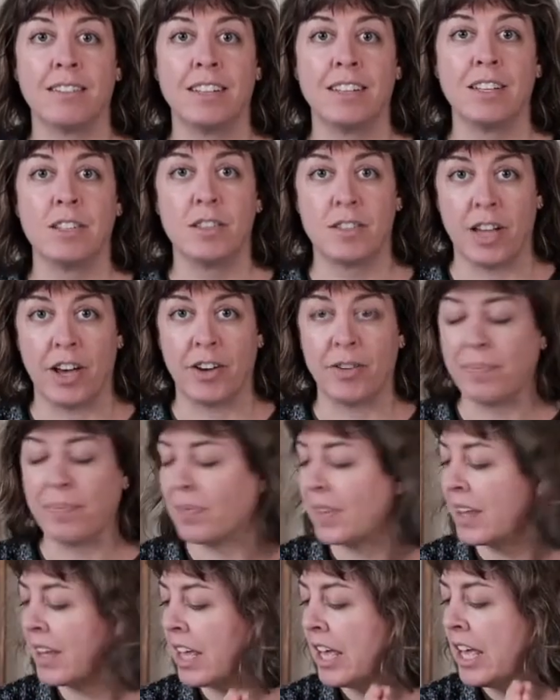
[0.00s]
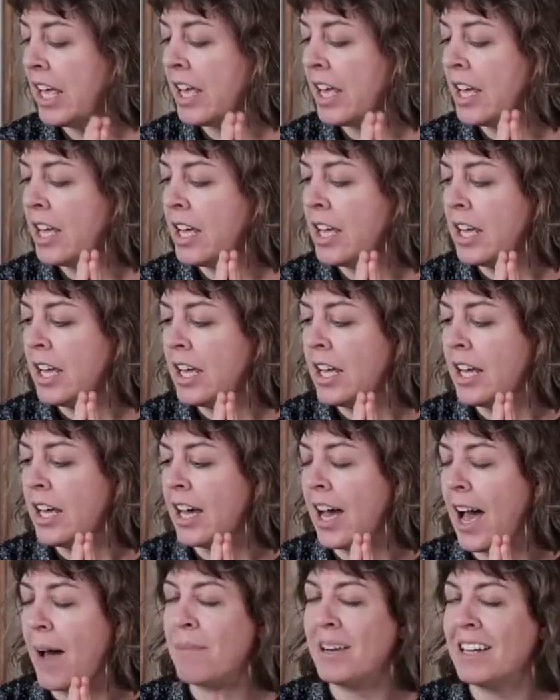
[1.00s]
So
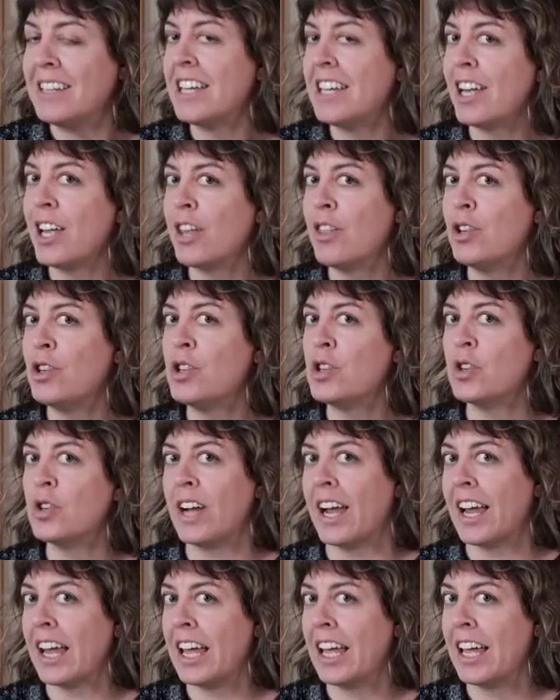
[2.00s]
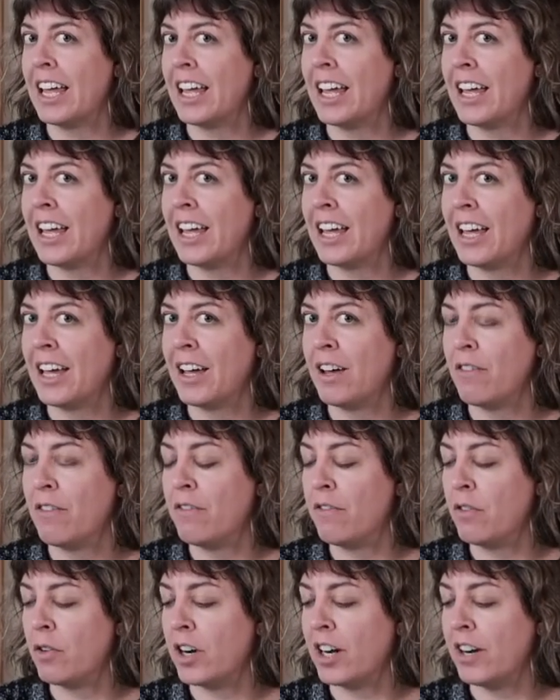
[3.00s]
I'm gonna tell you the trick
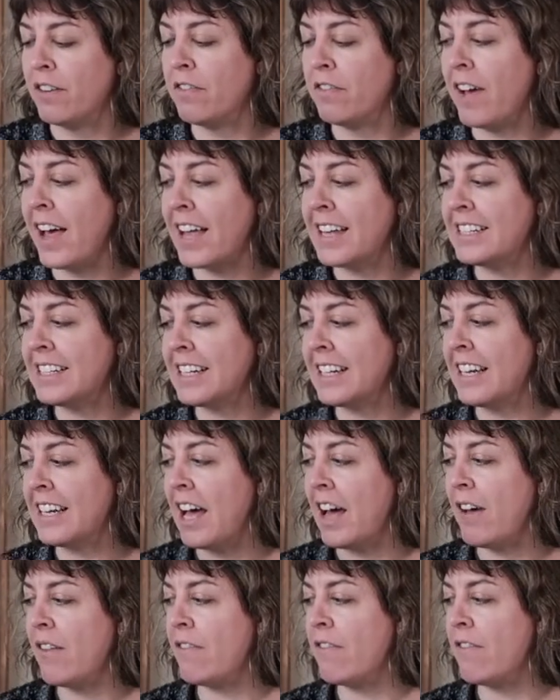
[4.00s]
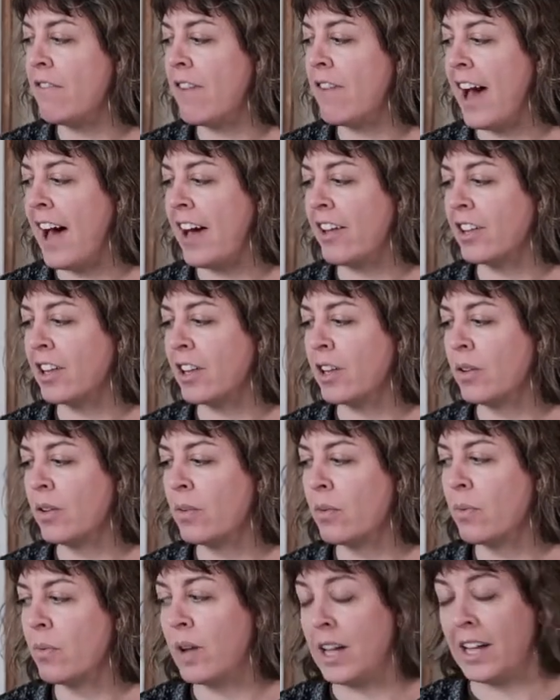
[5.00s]
for finding a value
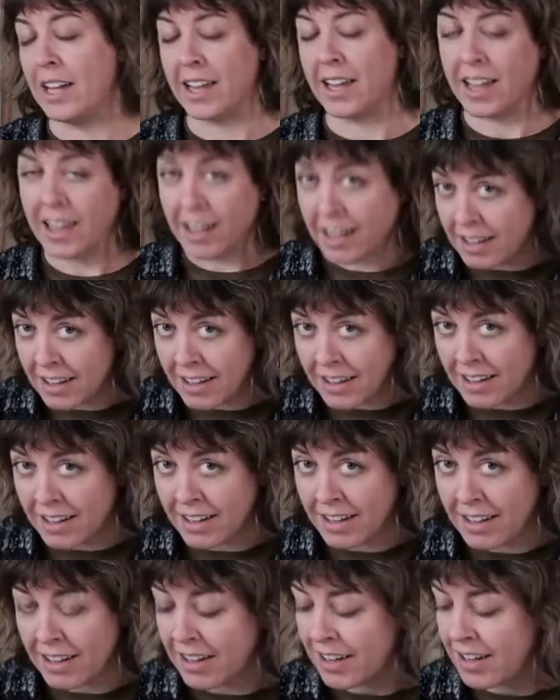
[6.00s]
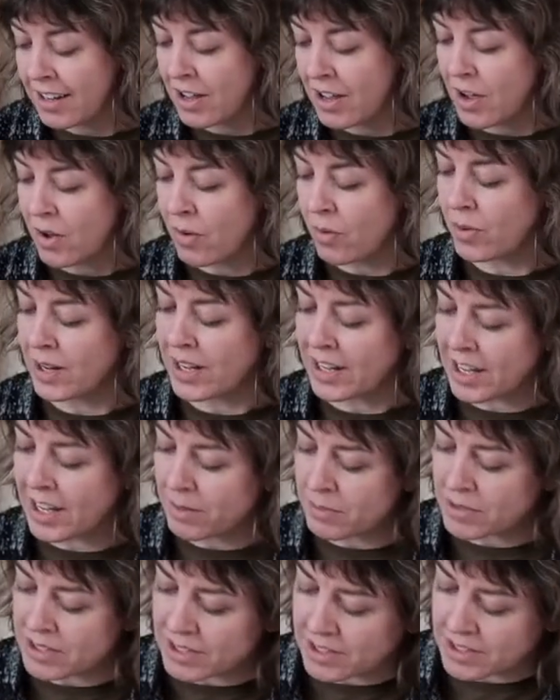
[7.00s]
wine when it
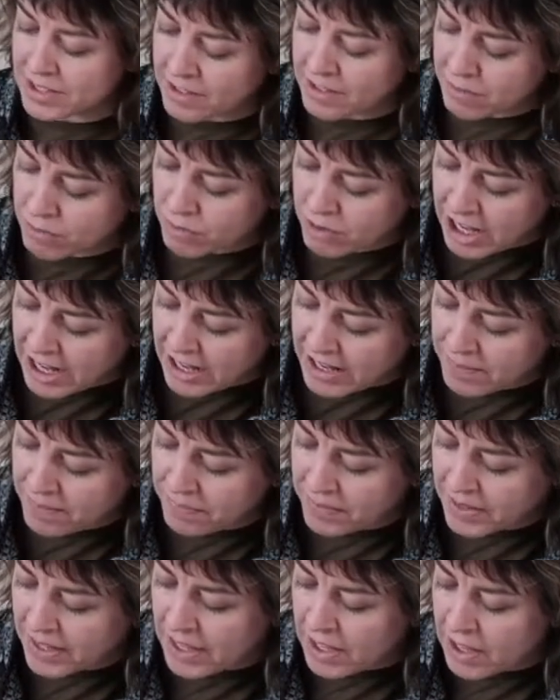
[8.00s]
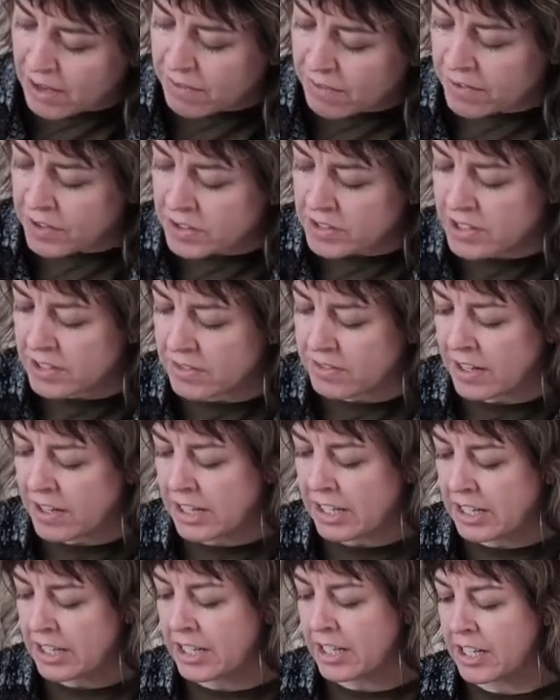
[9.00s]
comes to Savoie. First of
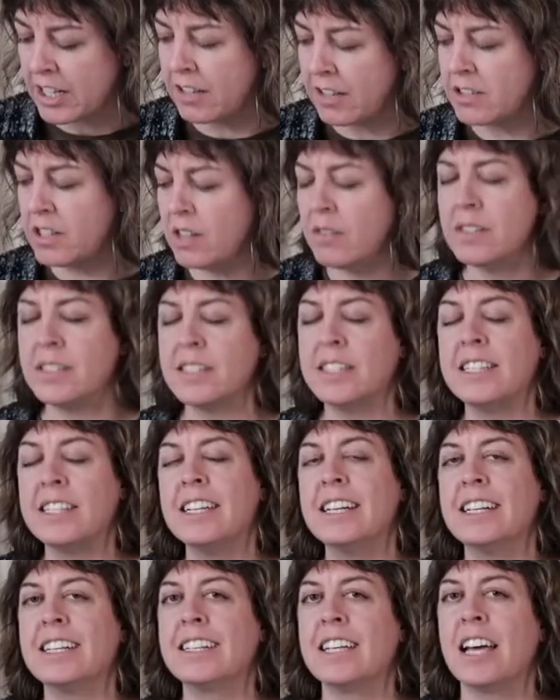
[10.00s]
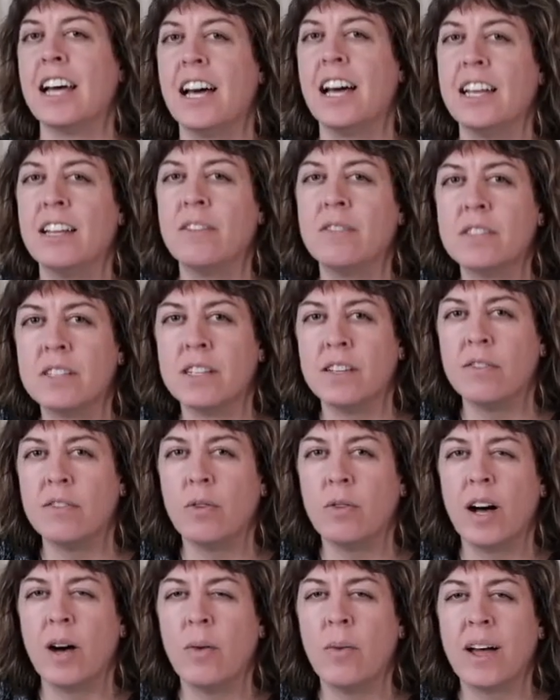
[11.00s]
all, you don't see a ton of
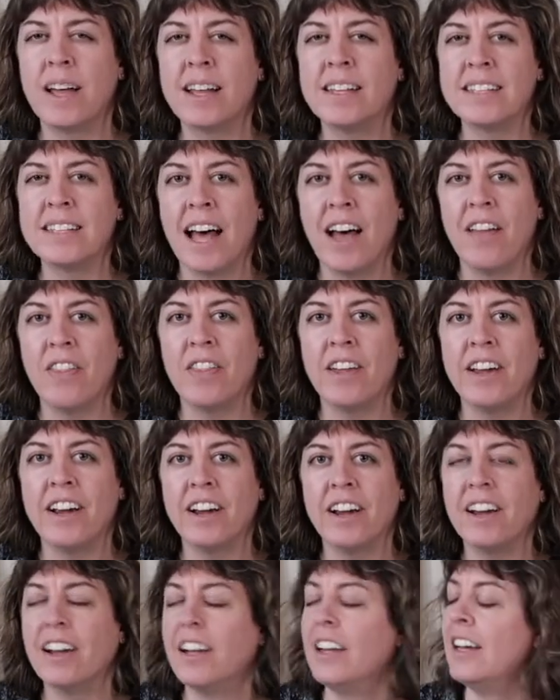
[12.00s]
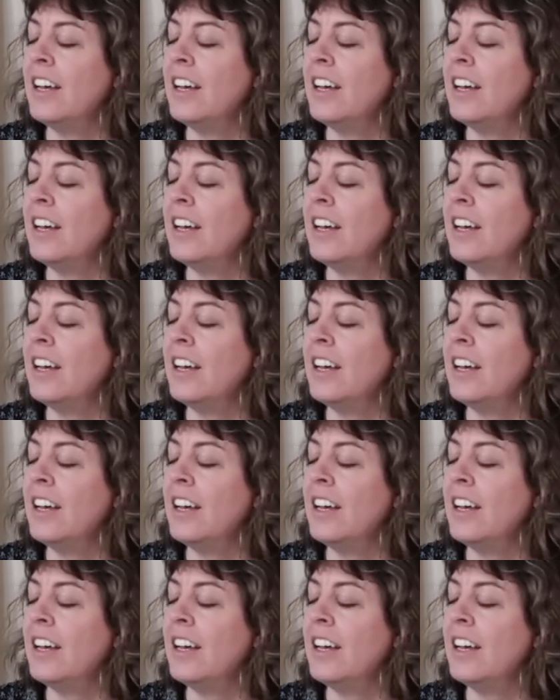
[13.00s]
Savoie wines out there,